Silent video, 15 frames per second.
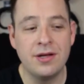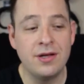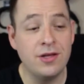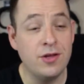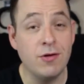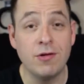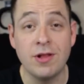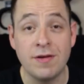
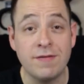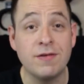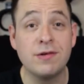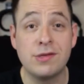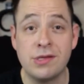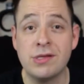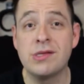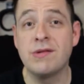Like for
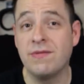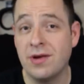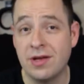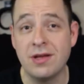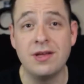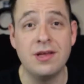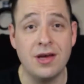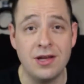instance, if I
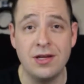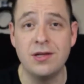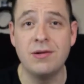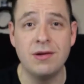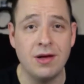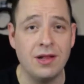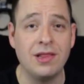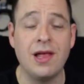could get
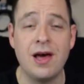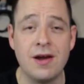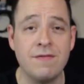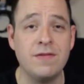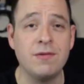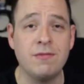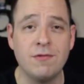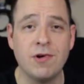a lot of
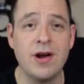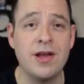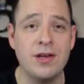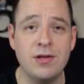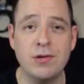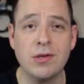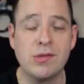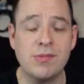great
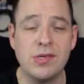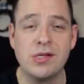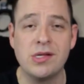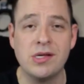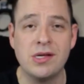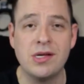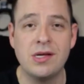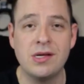
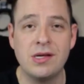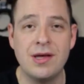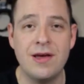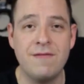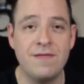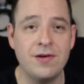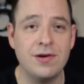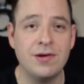USB-C
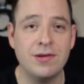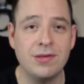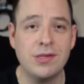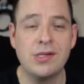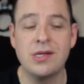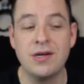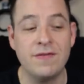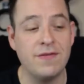headphones,
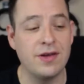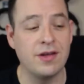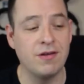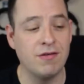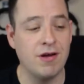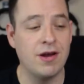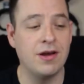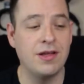and if I could
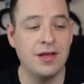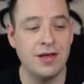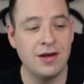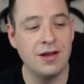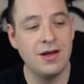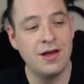get